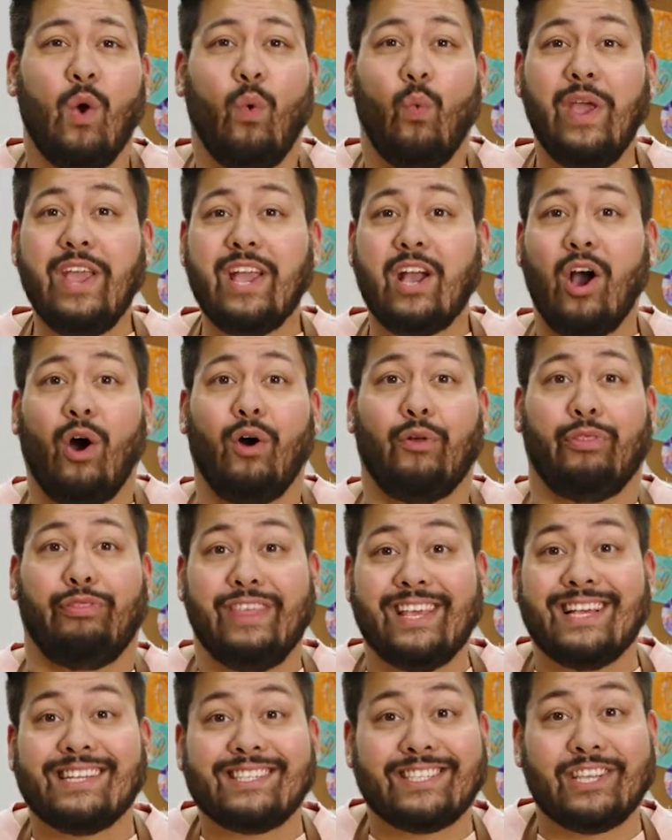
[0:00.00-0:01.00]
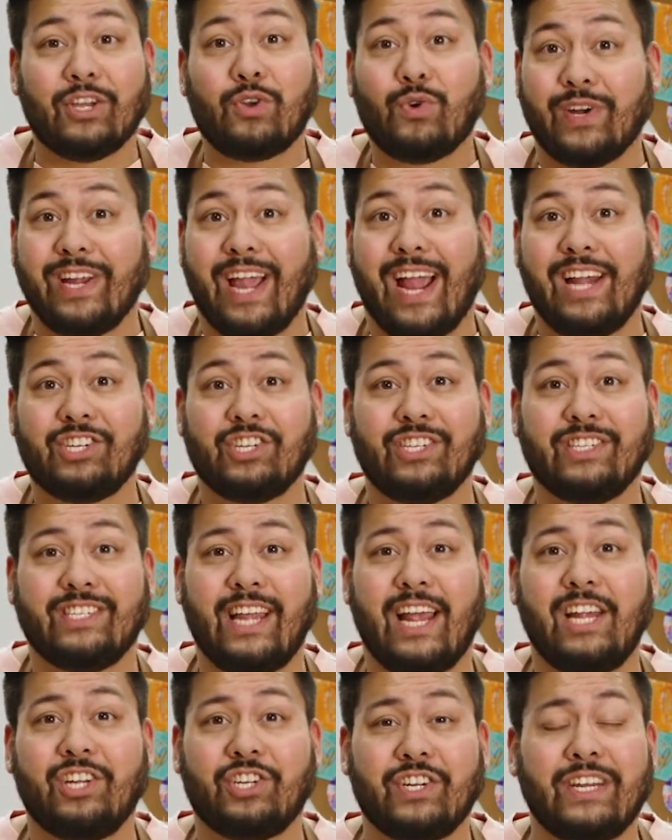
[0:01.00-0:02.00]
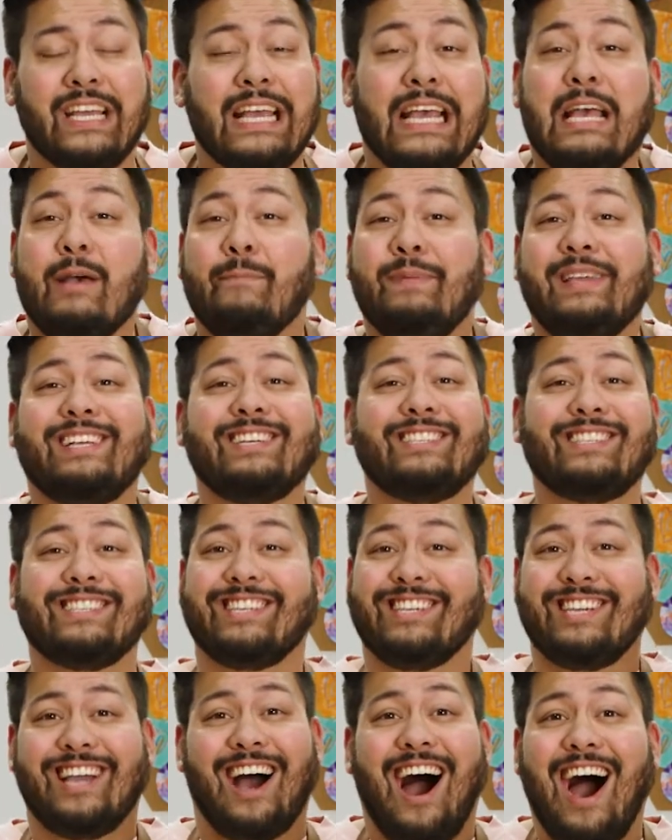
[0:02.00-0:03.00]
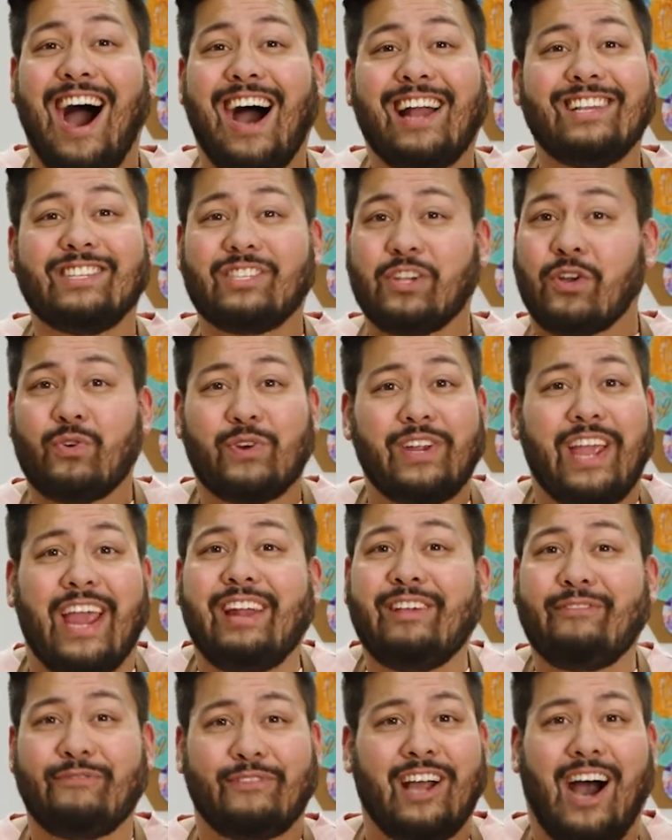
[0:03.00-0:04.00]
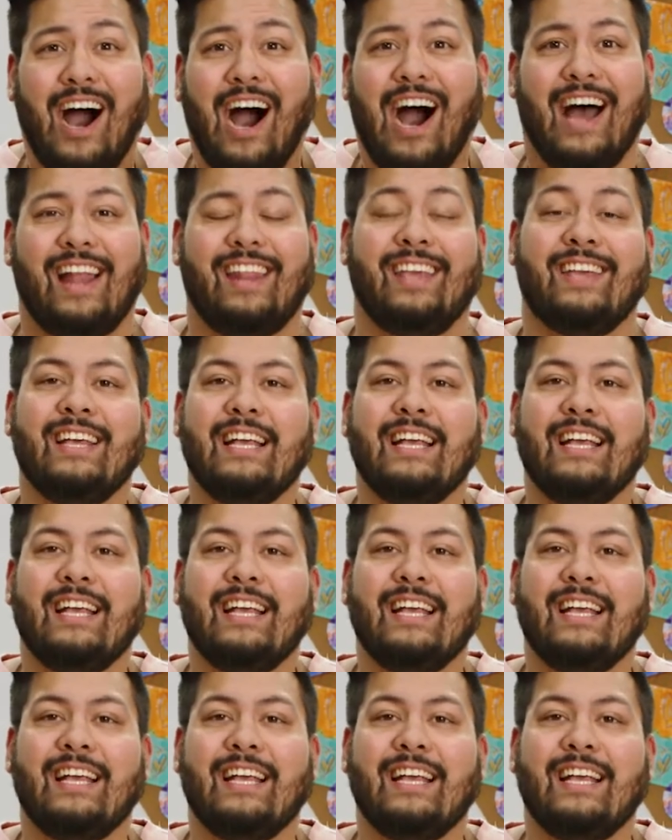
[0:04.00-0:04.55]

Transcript: We call this the Creation Station because God is a creative God.